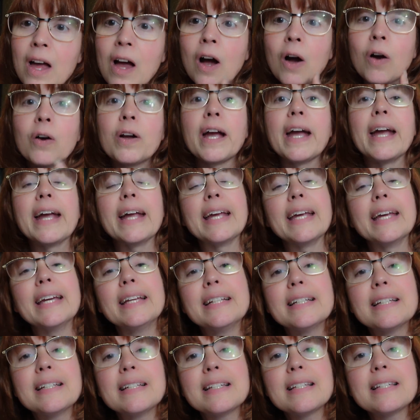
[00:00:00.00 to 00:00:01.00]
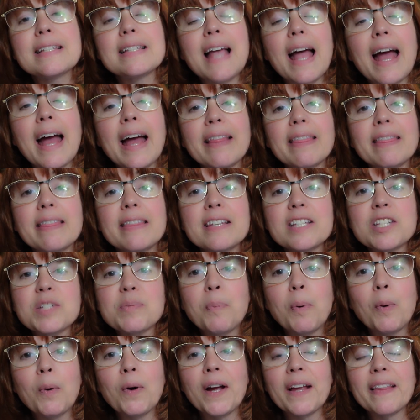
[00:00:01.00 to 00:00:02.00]
Okay, it is at this
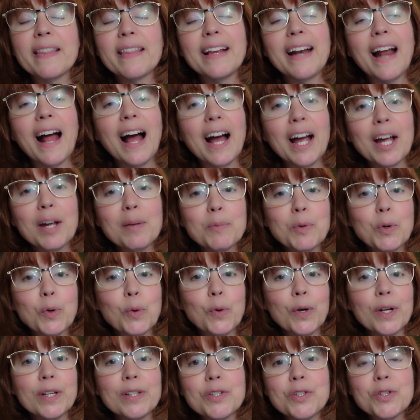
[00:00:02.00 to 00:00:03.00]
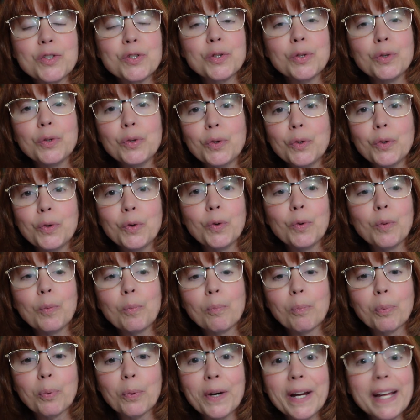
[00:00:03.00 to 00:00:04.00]
point that I'm going to
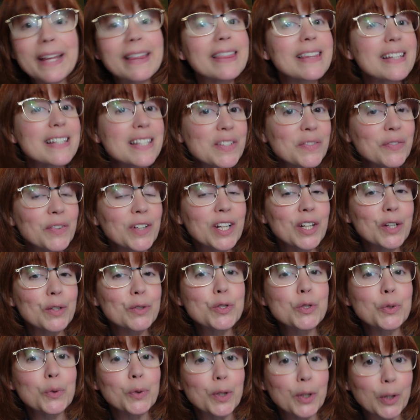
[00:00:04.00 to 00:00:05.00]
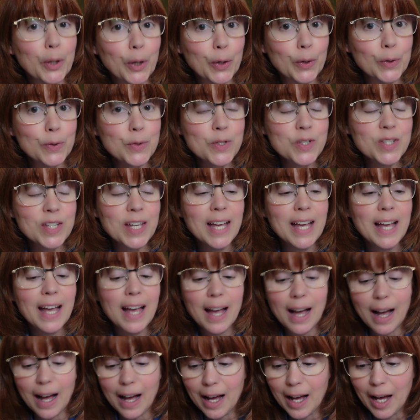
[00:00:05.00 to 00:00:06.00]
bring this video to a close.
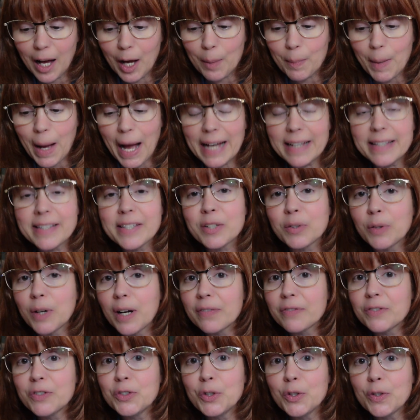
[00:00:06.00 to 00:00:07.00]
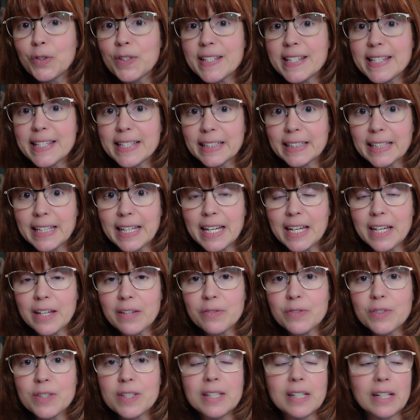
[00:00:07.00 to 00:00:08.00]
I still have to do the
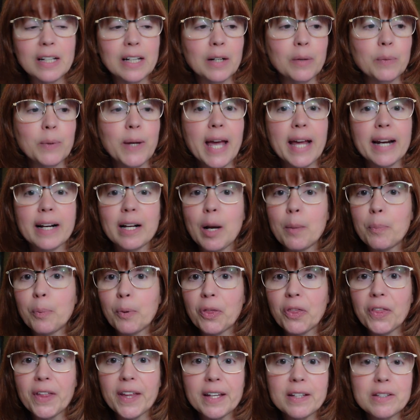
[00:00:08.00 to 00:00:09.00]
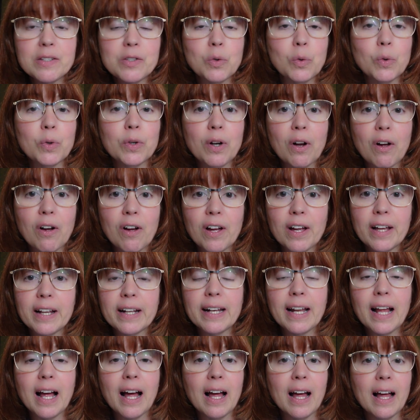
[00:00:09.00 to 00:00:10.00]
sleeves. We had a couple things going
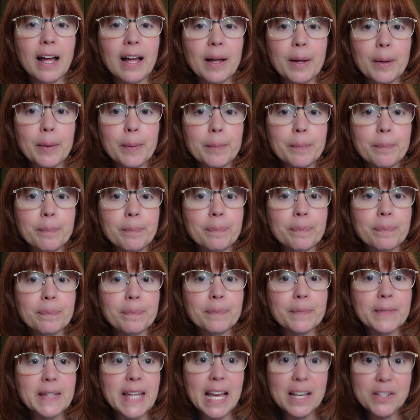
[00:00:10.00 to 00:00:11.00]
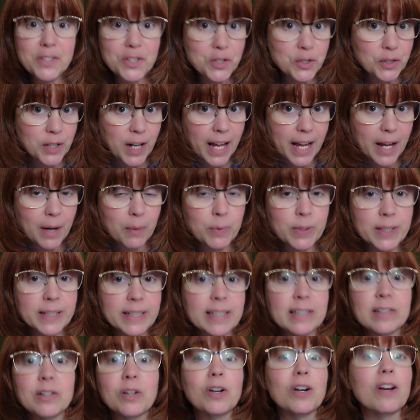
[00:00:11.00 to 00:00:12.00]
on. Yesterday we
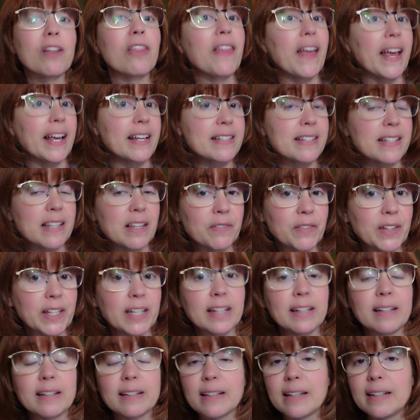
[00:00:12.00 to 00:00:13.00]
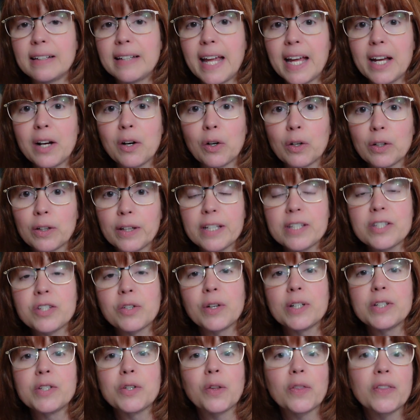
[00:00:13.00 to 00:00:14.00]
did our Thanksgiving a day early, so
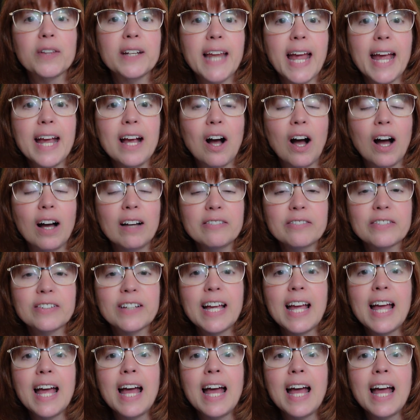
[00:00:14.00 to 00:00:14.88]
I took the day off.